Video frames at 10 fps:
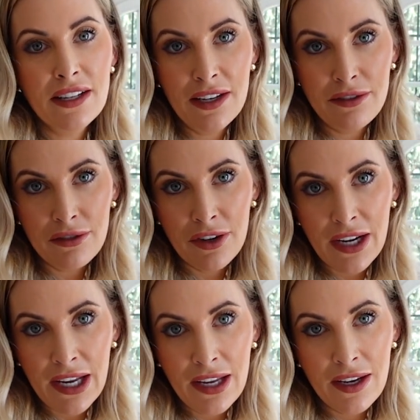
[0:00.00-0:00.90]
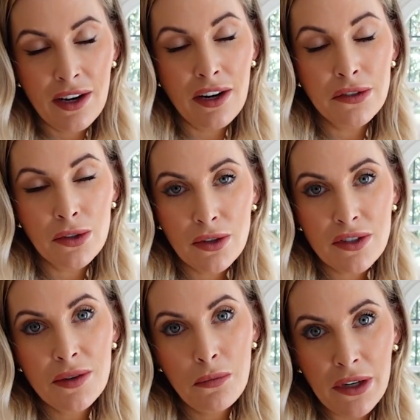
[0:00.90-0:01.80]
delivery of
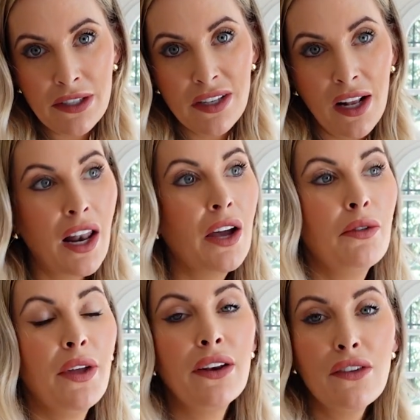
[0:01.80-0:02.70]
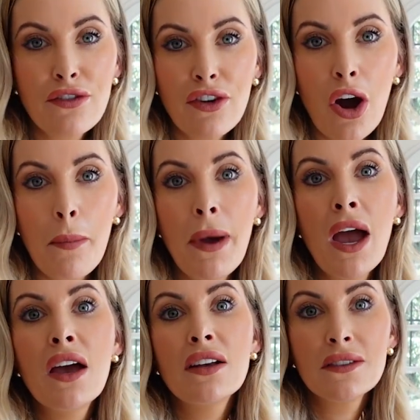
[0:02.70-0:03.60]
autumn winter clothing from
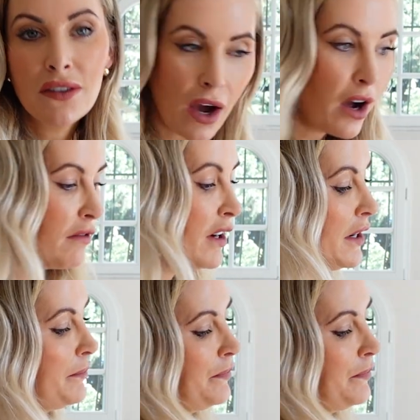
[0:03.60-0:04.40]
Zara.